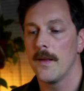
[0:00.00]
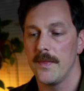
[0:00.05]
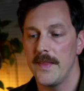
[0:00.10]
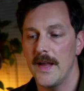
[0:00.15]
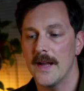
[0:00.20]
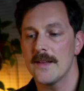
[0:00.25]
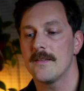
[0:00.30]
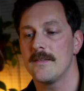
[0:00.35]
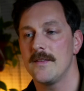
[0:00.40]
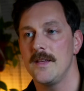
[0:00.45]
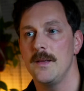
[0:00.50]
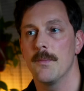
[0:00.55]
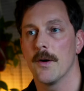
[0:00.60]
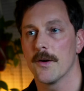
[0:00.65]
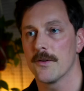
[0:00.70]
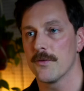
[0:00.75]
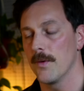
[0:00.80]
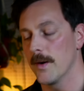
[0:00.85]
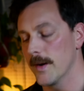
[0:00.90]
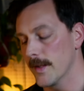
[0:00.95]
That's
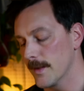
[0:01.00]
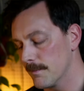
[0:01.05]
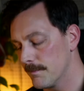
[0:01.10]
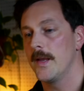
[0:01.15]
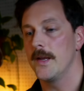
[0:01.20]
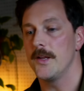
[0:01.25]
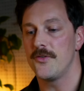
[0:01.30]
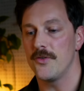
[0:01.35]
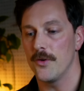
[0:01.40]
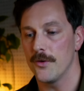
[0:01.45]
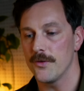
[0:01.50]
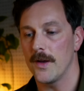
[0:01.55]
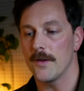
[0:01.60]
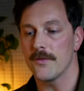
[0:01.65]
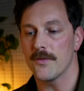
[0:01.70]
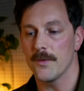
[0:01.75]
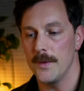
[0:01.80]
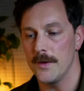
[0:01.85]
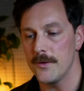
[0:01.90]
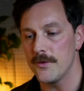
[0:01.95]
tmux running. It shows off
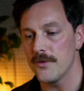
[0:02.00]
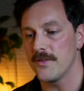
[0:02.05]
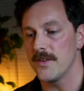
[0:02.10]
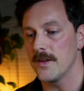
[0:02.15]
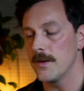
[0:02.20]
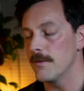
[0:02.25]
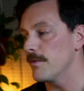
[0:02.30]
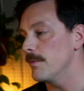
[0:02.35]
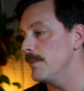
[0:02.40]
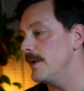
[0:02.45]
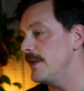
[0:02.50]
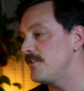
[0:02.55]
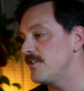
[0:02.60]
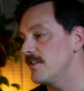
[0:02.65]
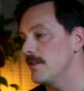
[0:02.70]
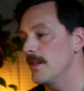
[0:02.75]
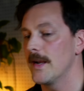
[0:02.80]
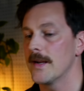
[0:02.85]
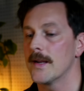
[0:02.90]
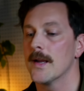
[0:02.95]
some interesting
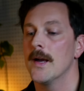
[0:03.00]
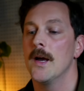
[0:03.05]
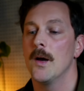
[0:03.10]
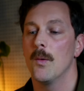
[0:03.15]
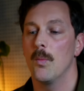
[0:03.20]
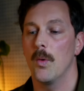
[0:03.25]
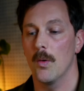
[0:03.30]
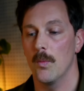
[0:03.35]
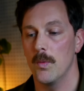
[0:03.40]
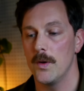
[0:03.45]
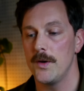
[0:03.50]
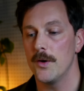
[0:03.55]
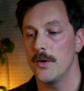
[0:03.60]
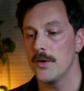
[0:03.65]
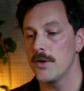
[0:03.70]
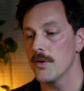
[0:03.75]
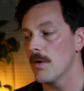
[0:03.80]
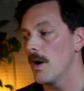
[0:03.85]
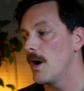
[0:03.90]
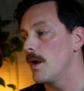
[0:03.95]
information like what window
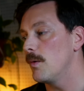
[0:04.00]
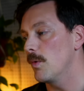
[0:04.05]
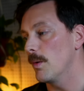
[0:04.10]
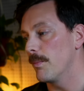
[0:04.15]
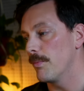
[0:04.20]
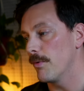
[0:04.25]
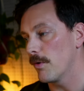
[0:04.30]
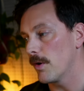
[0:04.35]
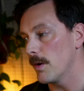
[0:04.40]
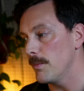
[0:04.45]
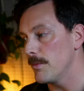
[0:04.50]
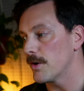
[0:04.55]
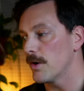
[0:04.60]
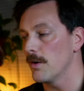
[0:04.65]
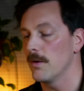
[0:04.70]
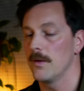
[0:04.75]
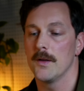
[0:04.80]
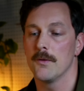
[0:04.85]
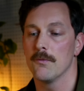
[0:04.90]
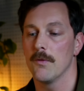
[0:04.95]
you're on, what program you're
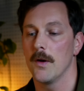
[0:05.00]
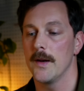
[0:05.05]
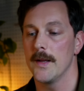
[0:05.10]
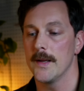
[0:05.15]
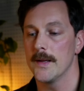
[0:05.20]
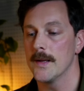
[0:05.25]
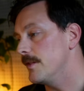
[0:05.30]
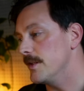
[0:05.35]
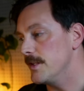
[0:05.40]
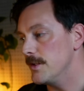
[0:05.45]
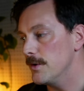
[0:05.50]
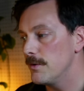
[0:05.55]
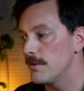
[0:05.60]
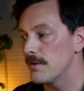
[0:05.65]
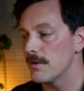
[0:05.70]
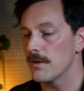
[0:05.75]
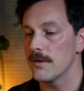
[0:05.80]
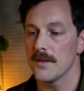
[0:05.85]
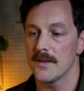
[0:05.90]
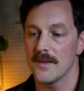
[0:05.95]
currently running, the
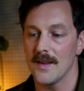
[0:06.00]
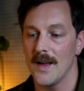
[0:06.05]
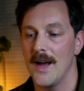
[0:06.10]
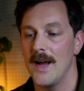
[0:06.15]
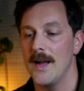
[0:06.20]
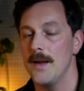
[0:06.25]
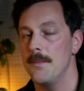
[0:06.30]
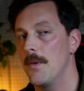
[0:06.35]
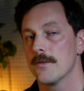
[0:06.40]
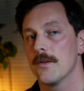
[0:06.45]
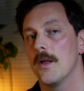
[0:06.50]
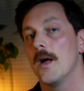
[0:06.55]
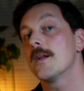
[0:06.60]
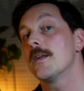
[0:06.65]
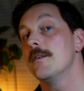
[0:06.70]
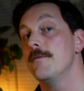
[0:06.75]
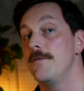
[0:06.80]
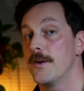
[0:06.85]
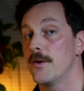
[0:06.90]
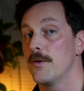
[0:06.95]
user, the time. There's a lot of
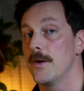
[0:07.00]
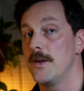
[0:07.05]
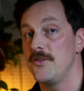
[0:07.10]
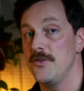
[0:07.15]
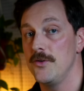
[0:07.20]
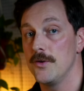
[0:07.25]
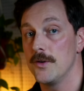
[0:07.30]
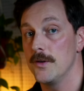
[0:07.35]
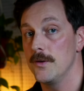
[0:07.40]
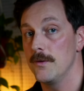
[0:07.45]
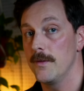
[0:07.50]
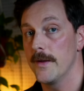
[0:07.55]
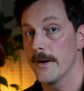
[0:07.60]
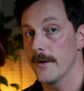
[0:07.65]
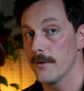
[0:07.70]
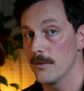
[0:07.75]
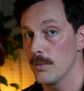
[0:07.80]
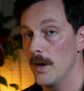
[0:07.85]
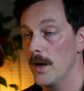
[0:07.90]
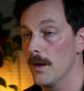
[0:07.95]
configuration you can do there
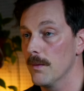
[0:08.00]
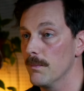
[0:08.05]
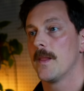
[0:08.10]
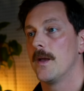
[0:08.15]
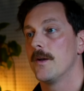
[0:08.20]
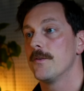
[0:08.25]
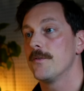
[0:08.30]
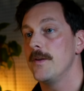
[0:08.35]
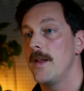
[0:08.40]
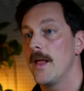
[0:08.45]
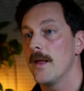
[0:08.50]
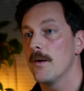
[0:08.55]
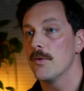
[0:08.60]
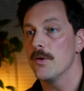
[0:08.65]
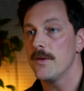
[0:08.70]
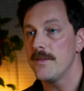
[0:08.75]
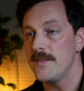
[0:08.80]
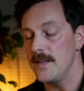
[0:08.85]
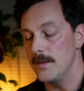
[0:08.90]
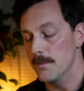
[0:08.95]
as well. So now we're
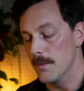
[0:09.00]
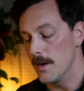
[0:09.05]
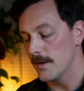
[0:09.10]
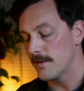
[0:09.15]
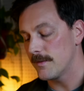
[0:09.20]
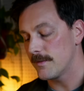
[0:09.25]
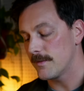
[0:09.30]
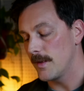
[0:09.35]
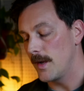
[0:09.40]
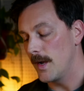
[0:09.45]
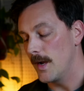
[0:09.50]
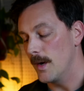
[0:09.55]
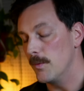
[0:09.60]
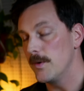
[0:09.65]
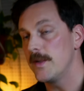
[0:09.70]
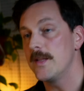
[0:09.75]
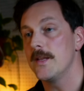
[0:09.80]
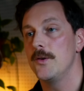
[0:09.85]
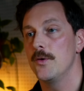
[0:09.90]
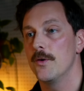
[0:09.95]
in tmux, uh, we
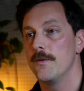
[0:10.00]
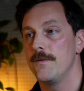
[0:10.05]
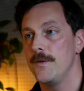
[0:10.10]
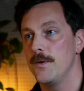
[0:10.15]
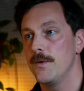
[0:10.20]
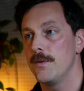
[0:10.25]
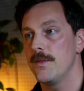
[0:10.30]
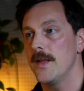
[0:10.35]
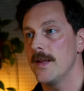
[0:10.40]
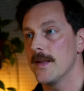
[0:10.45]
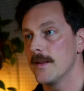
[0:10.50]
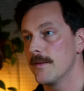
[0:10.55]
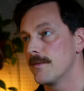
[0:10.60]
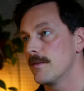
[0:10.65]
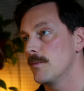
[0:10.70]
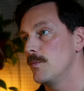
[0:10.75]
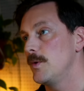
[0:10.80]
can do a few things.